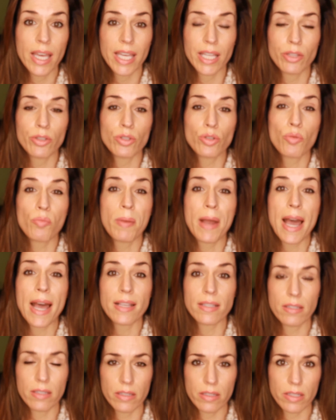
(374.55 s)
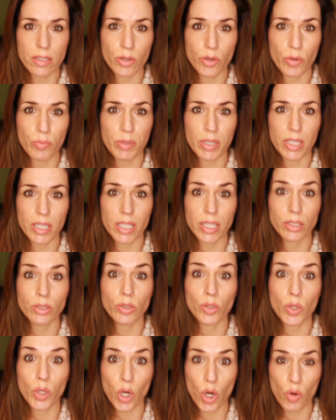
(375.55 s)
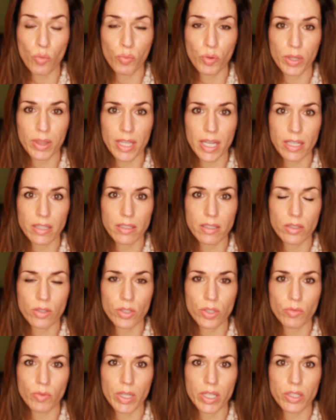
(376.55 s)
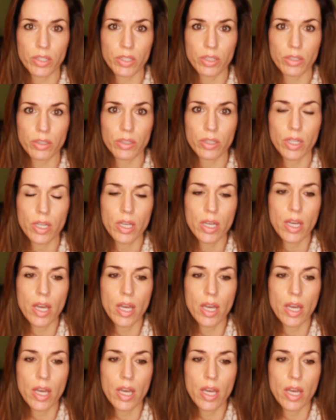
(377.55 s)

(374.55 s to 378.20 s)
It surpasses their ability to cope with that situation.